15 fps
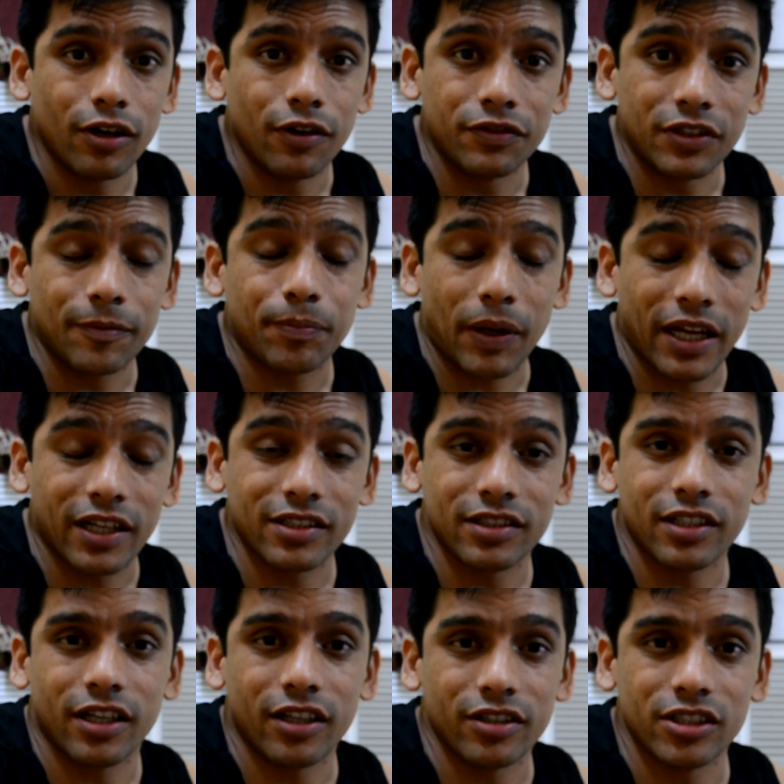of that package
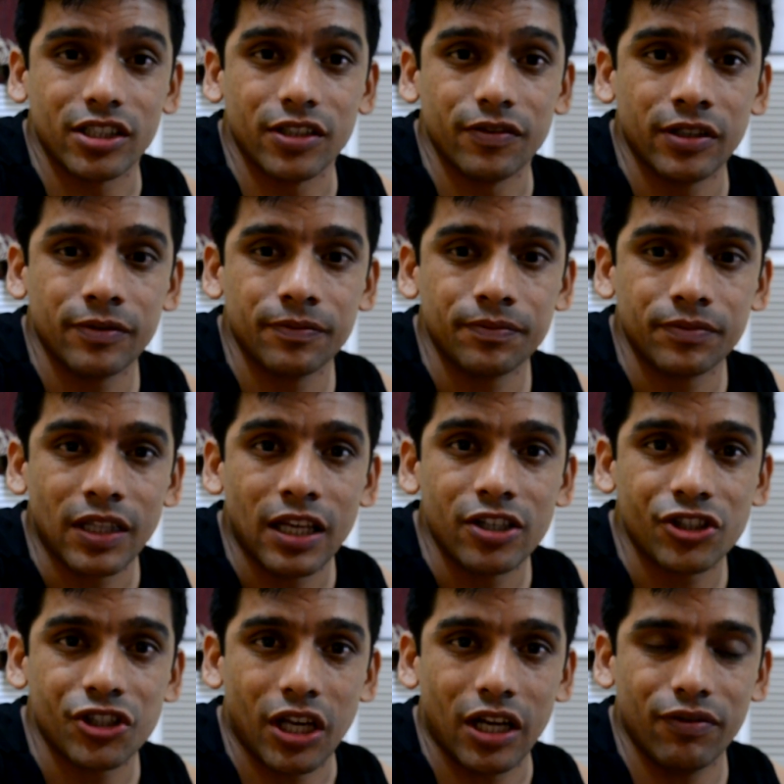that I received.
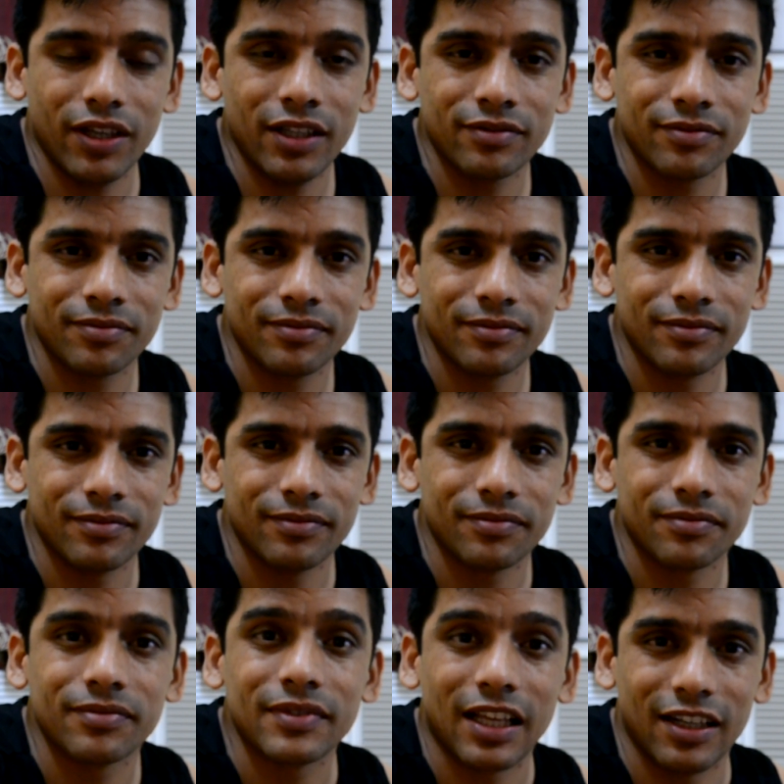Shall we?
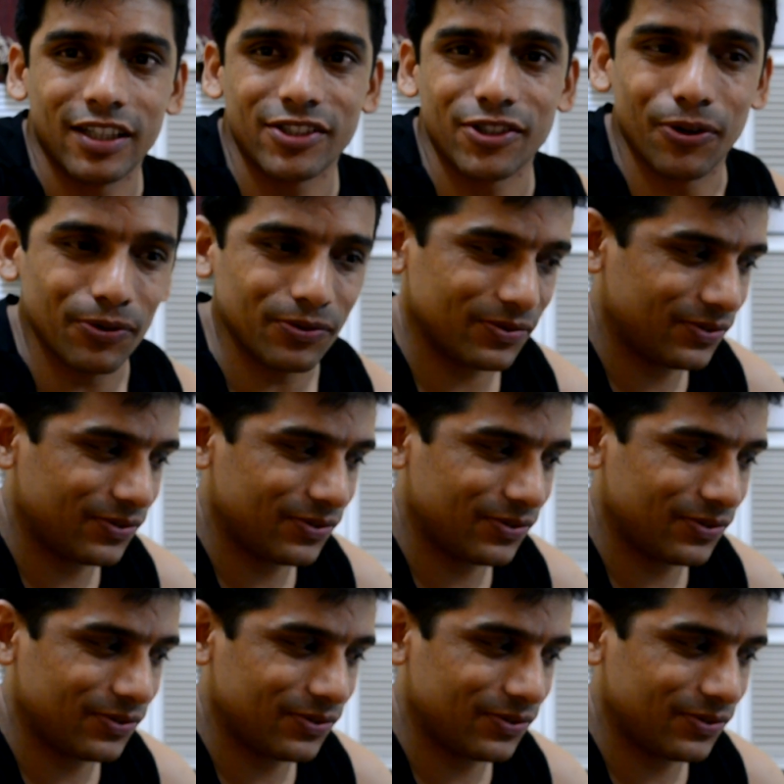Let's go.